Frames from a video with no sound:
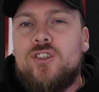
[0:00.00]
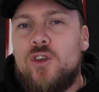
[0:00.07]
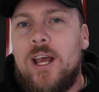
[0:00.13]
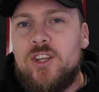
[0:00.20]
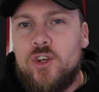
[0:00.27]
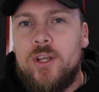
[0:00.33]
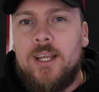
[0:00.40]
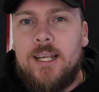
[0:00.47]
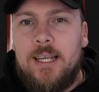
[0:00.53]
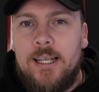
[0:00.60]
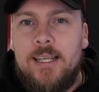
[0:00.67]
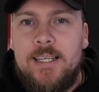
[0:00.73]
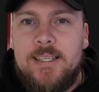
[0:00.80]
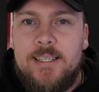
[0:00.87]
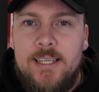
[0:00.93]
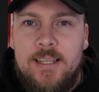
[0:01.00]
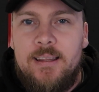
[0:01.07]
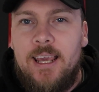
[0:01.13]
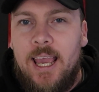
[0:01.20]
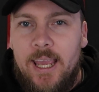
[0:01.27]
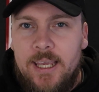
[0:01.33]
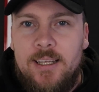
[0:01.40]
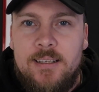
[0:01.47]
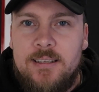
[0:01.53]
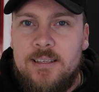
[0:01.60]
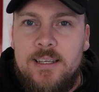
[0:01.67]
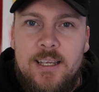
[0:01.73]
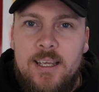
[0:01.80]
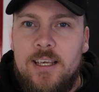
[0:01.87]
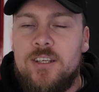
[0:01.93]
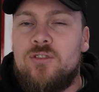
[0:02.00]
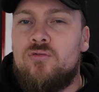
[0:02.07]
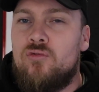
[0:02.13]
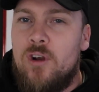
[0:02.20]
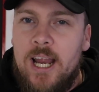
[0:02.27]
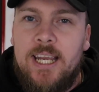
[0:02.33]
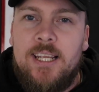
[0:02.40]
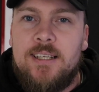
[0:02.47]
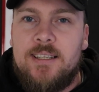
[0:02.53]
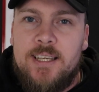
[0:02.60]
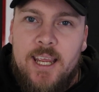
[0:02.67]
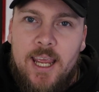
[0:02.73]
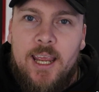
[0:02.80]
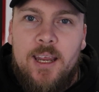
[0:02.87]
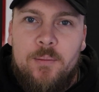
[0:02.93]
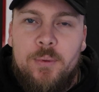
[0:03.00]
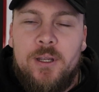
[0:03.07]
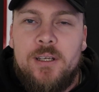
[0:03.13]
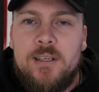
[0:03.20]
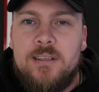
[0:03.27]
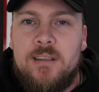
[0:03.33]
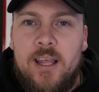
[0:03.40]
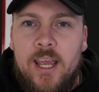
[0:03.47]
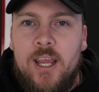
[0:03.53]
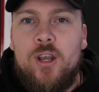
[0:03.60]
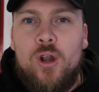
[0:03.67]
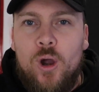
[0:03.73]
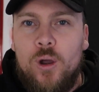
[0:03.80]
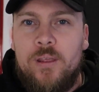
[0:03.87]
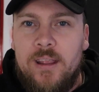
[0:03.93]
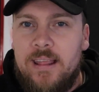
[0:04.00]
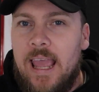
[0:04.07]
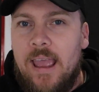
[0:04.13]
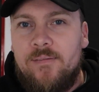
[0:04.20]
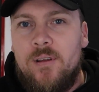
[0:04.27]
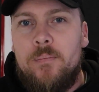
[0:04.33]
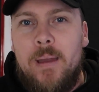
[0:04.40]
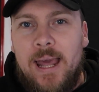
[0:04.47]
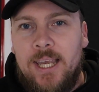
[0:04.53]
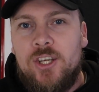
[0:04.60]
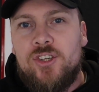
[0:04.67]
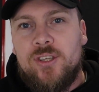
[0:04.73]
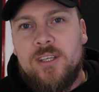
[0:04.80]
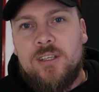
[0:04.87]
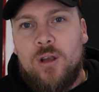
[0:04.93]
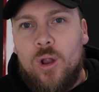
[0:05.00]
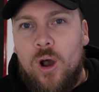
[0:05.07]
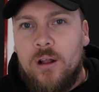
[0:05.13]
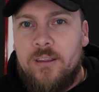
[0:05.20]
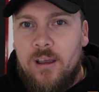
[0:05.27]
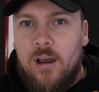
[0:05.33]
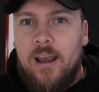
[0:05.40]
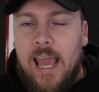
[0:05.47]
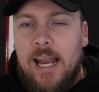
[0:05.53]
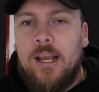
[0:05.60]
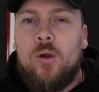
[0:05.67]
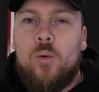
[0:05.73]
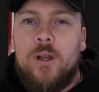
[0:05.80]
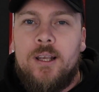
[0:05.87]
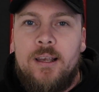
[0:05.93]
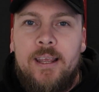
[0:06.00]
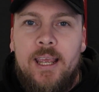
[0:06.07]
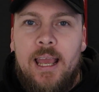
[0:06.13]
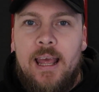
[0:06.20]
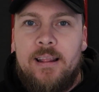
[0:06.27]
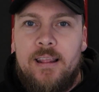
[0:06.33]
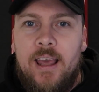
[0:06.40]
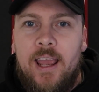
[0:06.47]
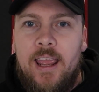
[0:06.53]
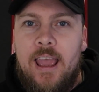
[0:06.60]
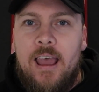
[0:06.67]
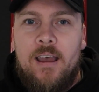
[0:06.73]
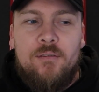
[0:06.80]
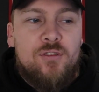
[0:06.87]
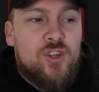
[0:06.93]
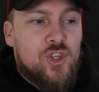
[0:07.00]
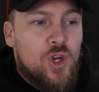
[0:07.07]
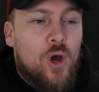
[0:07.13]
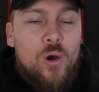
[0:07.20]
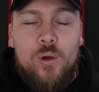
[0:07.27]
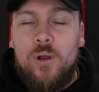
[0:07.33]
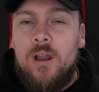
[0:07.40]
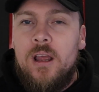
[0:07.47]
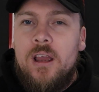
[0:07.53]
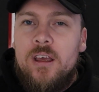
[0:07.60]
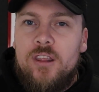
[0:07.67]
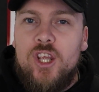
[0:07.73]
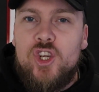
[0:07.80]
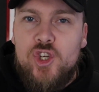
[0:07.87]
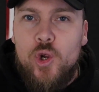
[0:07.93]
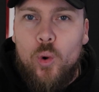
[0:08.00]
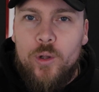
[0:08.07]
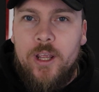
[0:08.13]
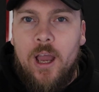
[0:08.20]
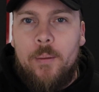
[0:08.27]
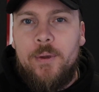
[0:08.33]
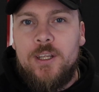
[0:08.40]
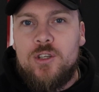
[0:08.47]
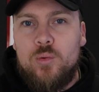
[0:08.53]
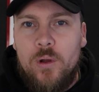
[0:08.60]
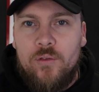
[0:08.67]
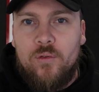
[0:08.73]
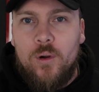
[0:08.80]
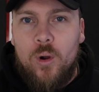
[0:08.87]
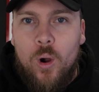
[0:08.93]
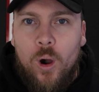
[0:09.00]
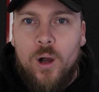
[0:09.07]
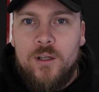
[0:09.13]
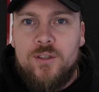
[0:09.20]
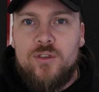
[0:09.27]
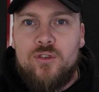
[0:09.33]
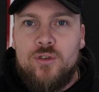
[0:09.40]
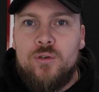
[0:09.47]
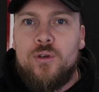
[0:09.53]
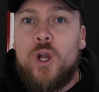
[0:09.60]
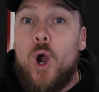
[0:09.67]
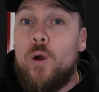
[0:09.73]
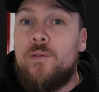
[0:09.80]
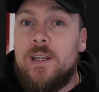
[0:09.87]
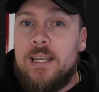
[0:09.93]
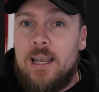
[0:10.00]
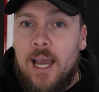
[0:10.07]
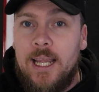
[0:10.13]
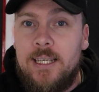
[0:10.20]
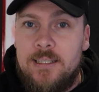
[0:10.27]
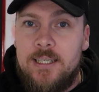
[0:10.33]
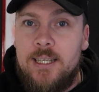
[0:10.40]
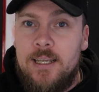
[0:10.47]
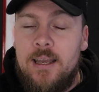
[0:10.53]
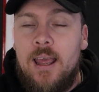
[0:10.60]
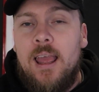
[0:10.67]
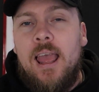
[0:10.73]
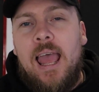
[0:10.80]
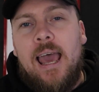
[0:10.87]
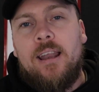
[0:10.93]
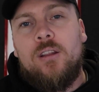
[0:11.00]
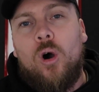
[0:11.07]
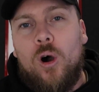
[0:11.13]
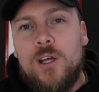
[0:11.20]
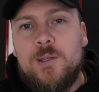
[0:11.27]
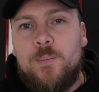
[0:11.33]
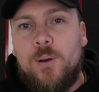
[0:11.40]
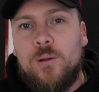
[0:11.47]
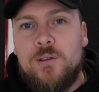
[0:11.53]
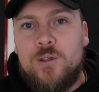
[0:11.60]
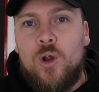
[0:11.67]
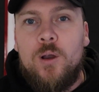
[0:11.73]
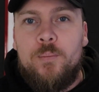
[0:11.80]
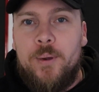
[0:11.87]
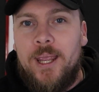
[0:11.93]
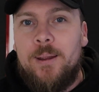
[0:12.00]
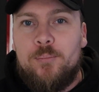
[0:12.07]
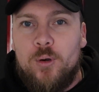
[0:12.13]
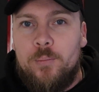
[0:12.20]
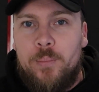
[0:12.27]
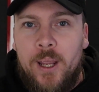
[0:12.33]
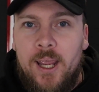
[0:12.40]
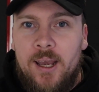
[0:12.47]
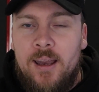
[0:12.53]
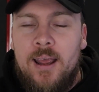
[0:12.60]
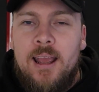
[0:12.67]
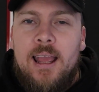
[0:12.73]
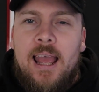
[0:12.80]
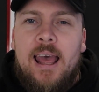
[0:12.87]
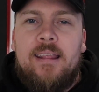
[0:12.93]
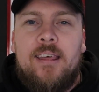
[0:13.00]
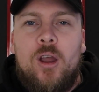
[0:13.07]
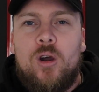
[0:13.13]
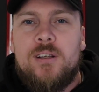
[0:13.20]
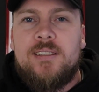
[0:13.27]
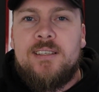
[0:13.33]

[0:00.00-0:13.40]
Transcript: So, as you can clearly see, the ANC is running scared because they know that they haven't managed this lockdown adequately and they have shown their shortcomings with regards to COVID 19 and the hospitals not being prepared, and they are